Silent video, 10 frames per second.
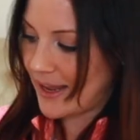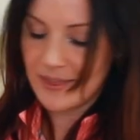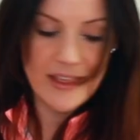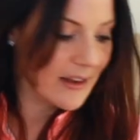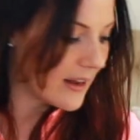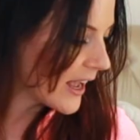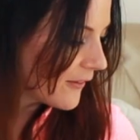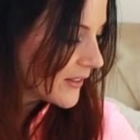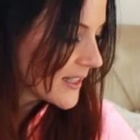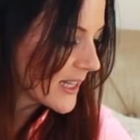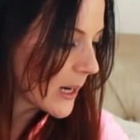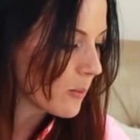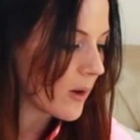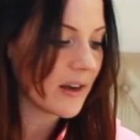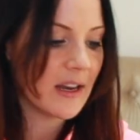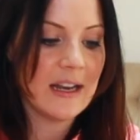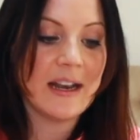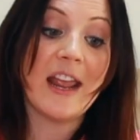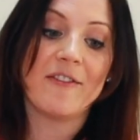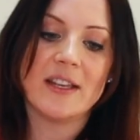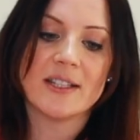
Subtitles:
and then I have the same one in navy.